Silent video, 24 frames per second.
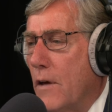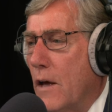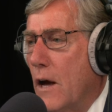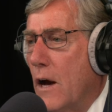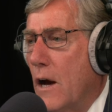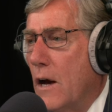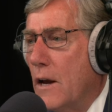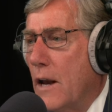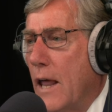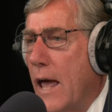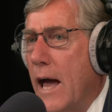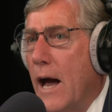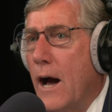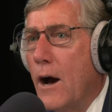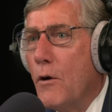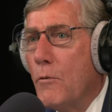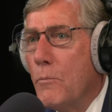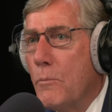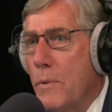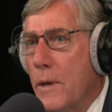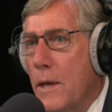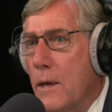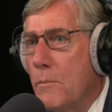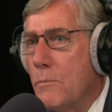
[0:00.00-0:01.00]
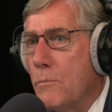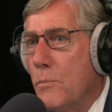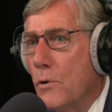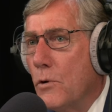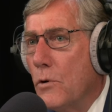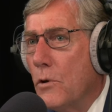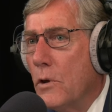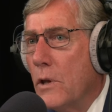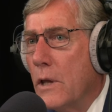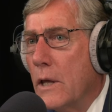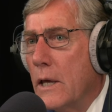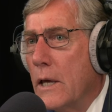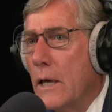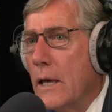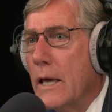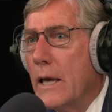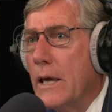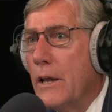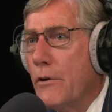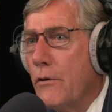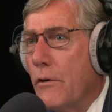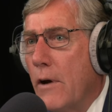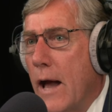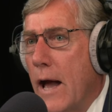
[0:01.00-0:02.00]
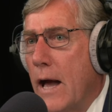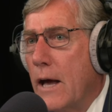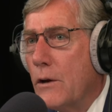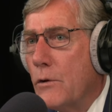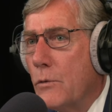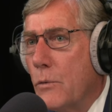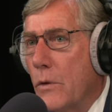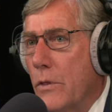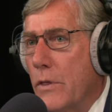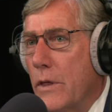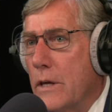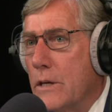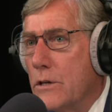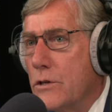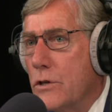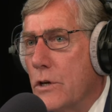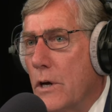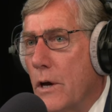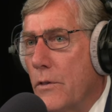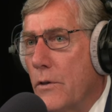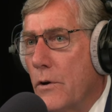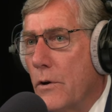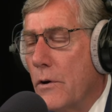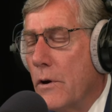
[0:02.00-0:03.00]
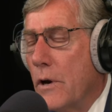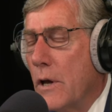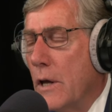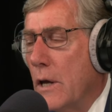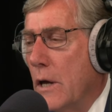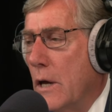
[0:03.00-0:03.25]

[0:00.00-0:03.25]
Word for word: on how people interact with each other.